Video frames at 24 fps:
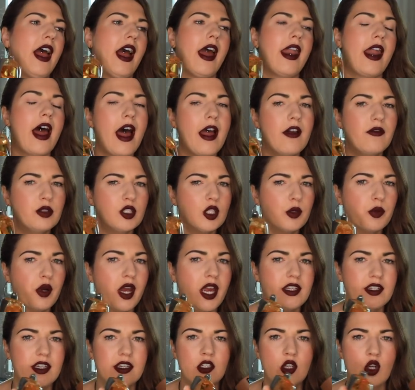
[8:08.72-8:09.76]
And I'm
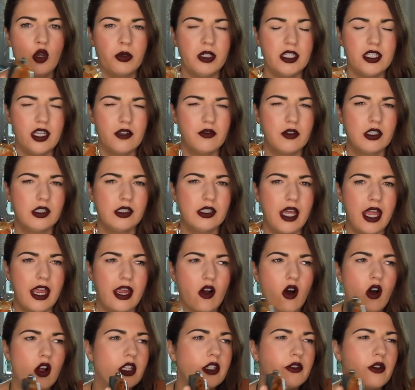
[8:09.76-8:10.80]
surprised that nobody's ever, like,
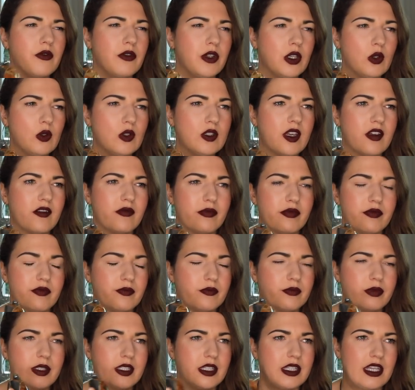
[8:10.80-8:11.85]
all the reviews I've
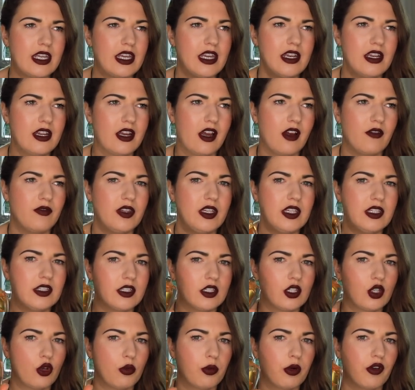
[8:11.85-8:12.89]
seen of these
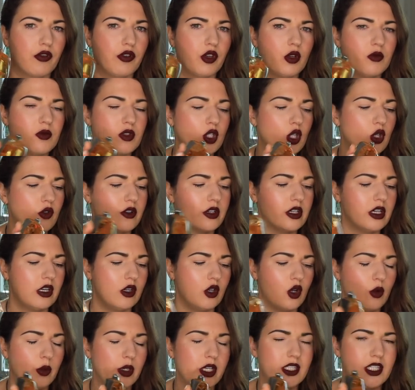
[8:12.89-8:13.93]
two perfumes, no,
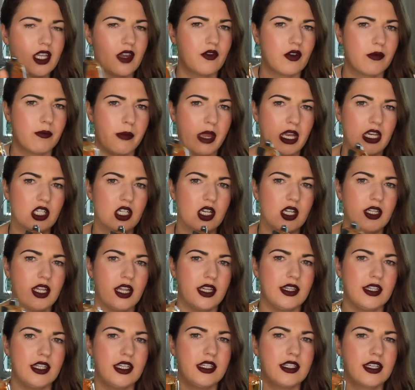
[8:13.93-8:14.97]
no one has ever mentioned
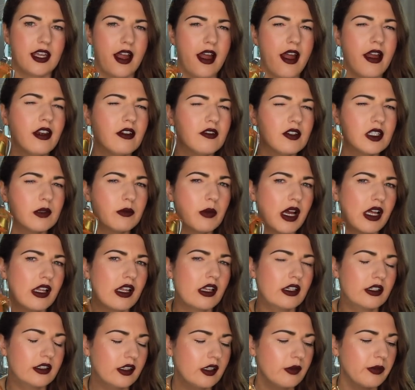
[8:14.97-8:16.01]
that these kind of smell
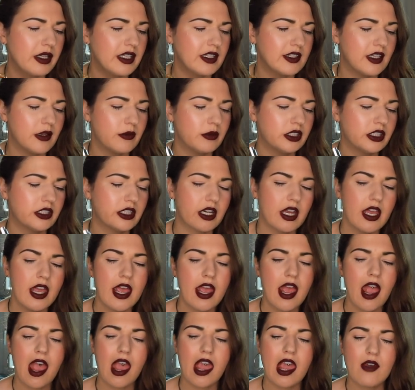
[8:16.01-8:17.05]
a little bit similar.
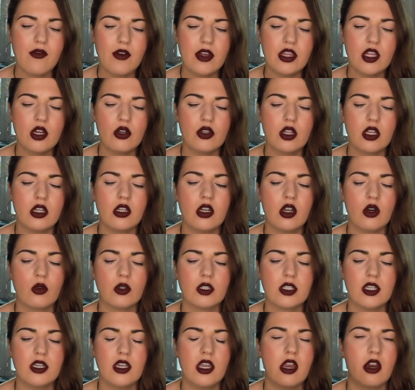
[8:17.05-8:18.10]
Even though the
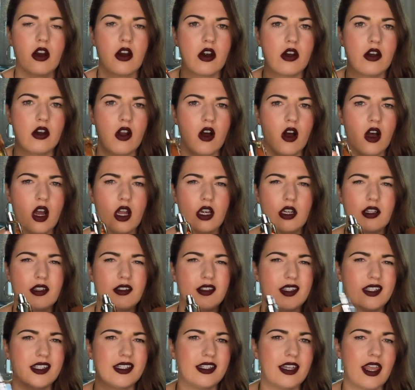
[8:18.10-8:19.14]
notes in here are not
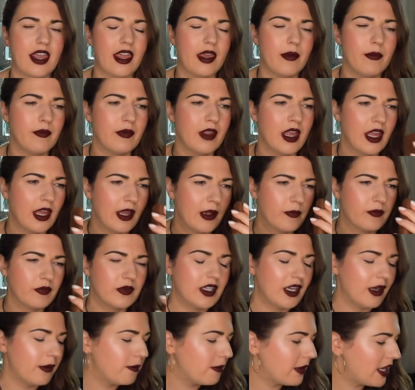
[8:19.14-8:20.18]
the same,
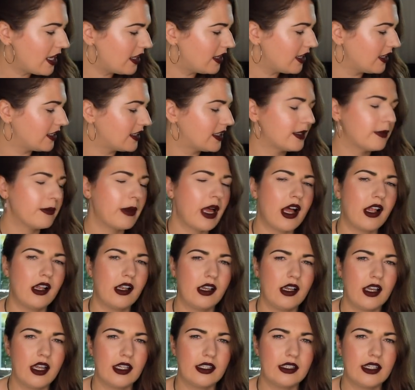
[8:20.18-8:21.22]
to me they
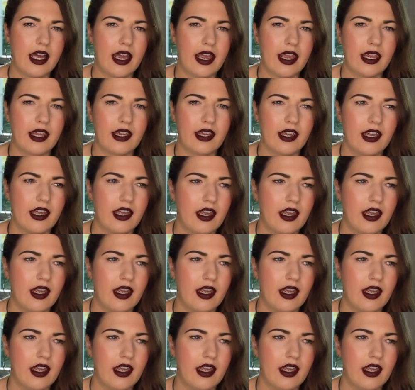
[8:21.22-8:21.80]
smell like,